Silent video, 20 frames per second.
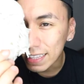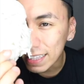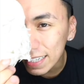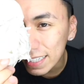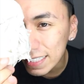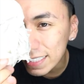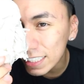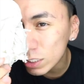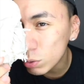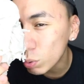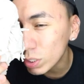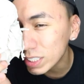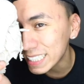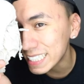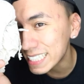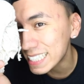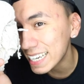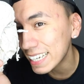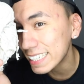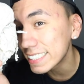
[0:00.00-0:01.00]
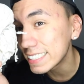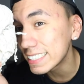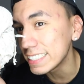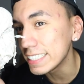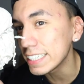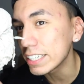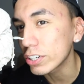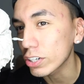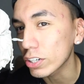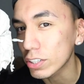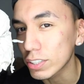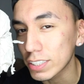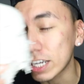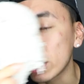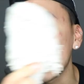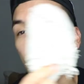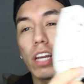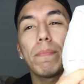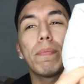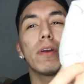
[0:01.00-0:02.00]
This is what's inside the sneaker. They
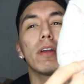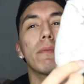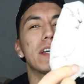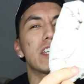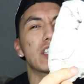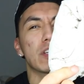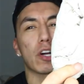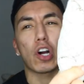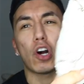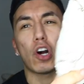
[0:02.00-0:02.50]
couldn't put a piece of